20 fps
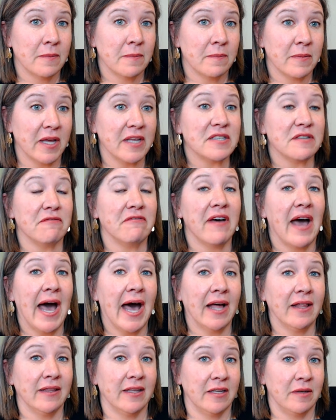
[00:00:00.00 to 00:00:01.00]
it's
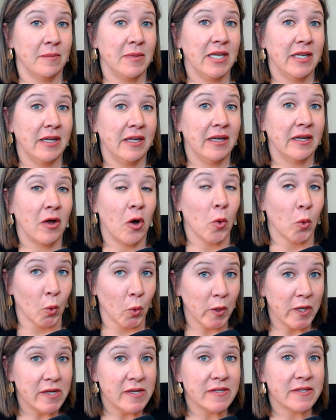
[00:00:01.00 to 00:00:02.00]
valid, meaning
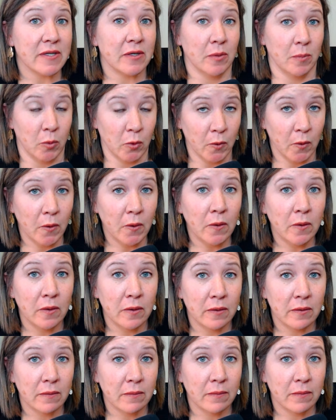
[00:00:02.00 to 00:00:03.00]
reasonable.
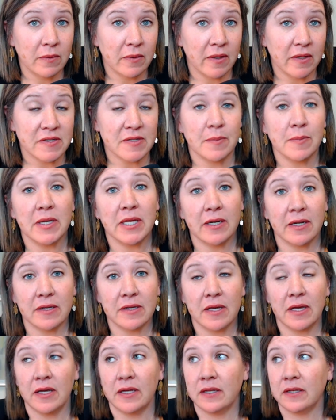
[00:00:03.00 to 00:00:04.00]
Doesn't mean
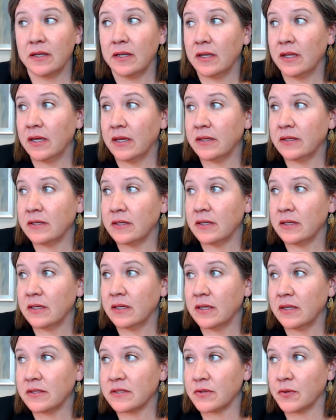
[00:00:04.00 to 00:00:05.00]

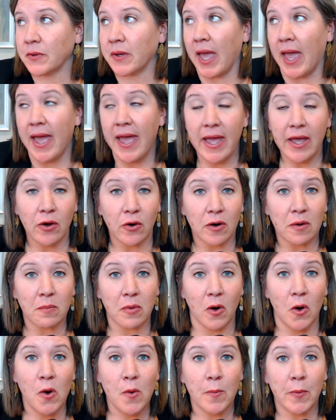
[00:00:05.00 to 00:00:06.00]
it's okay or
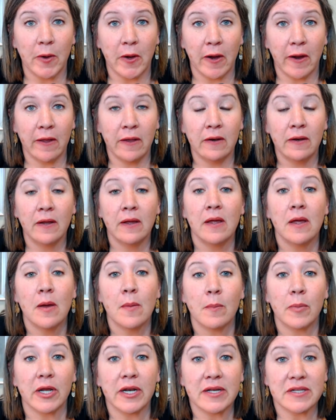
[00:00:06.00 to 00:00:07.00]
appropriate,
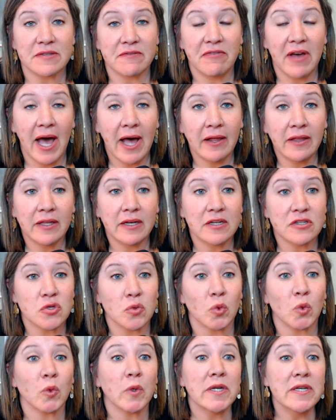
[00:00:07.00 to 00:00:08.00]
but it's valid, it's
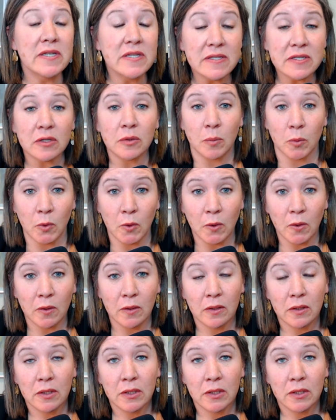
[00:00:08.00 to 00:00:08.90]
reasonable